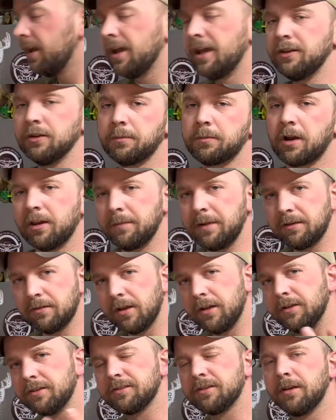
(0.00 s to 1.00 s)
And they'll probably be
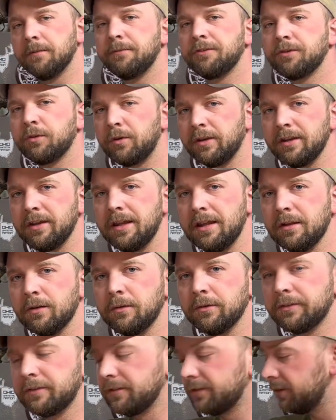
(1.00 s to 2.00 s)
running some sort of
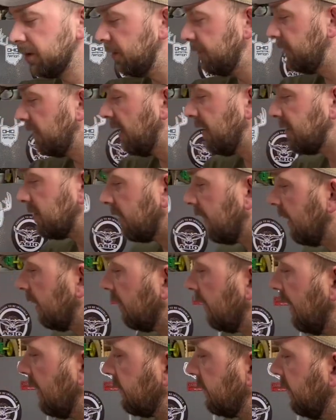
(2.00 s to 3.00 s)
deals. So if you guys are
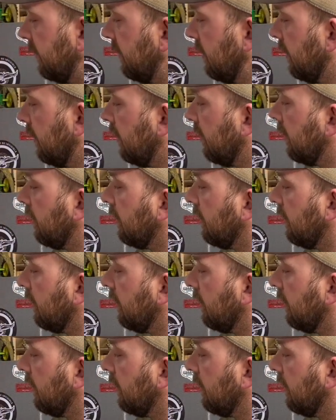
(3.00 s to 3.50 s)
interested,